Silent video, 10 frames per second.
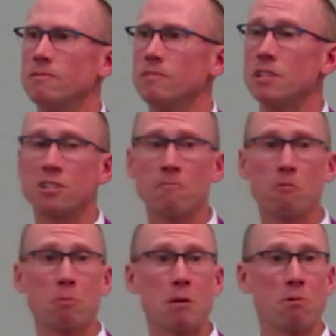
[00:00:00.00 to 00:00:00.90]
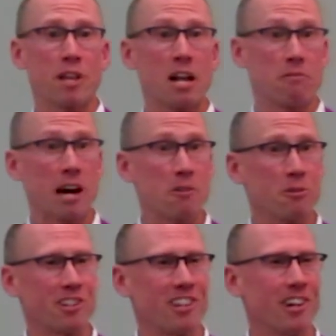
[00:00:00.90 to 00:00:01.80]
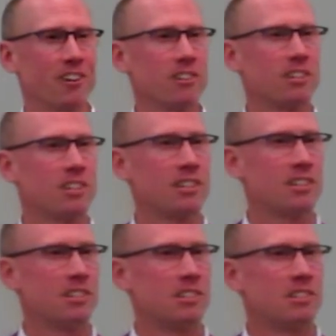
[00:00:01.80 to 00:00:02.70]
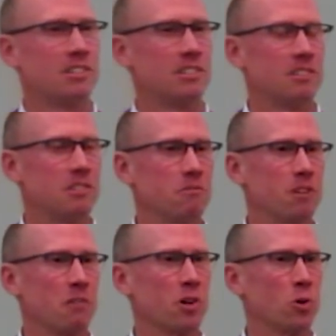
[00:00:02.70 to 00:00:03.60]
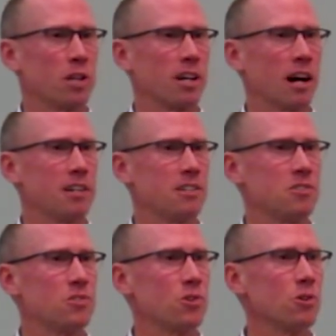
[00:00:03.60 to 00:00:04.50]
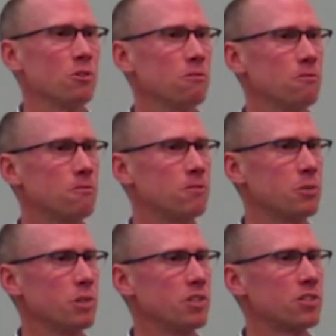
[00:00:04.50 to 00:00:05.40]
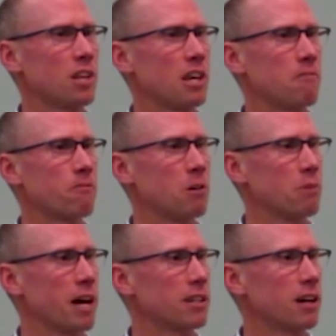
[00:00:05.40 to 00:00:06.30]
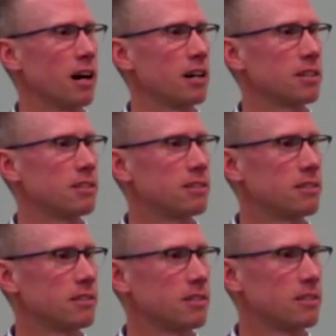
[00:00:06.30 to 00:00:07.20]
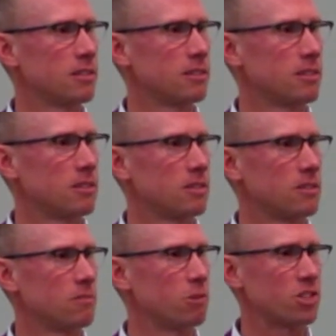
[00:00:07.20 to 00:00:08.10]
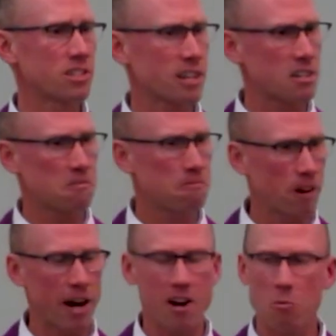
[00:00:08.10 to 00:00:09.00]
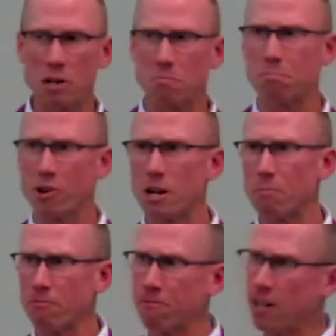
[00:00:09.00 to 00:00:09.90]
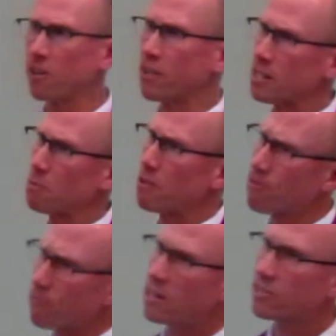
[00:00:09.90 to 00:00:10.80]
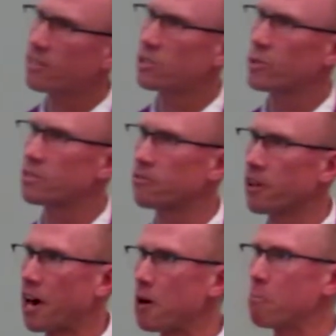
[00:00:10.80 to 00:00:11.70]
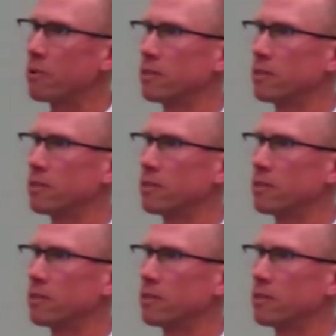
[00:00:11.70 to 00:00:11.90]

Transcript: and the sinful people that have gathered here in front of deserve to receive from that God? Well, just as fire must burn up a finger that's been thrust into its flame,